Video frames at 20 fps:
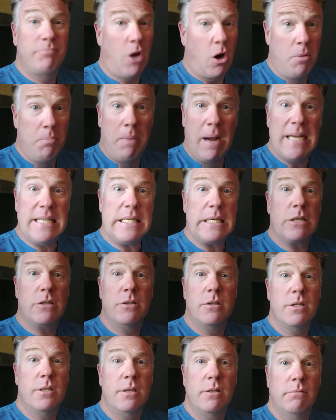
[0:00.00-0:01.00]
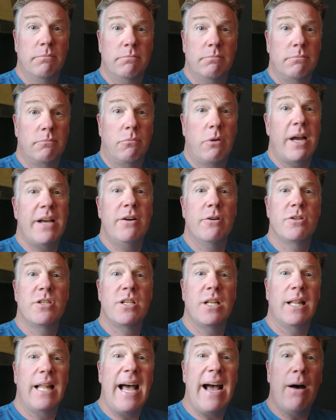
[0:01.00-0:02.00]
Are bicycle riders
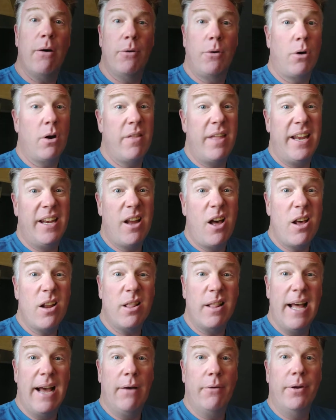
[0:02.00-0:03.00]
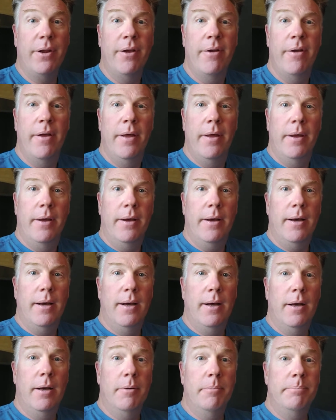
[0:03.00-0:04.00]
allowed or are they not allowed?
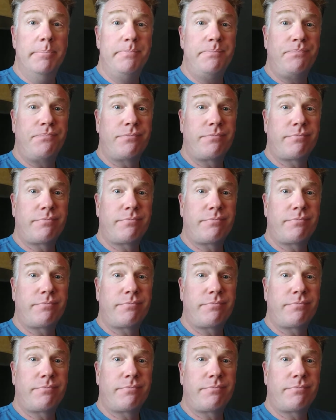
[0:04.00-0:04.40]
Um,